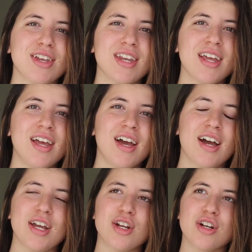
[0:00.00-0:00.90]
And
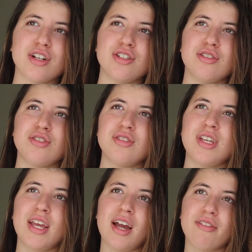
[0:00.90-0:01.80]
I encourage you to
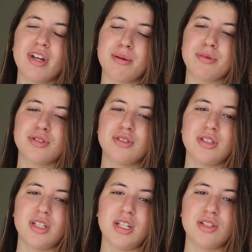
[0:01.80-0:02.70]
take every
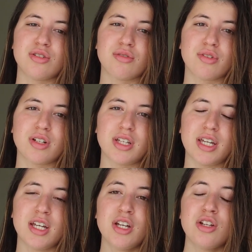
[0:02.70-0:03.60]
opportunity to
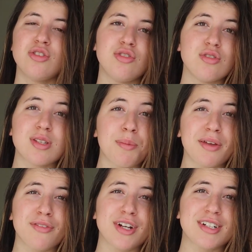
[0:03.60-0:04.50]
really do
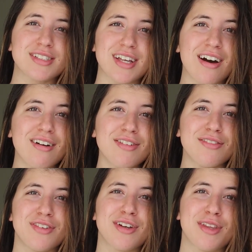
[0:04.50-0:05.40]
something for yourself
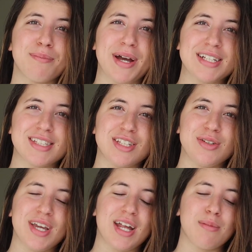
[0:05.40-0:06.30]
and feel the best that
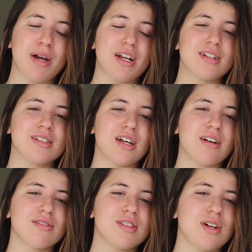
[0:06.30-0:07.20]
you can about yourself.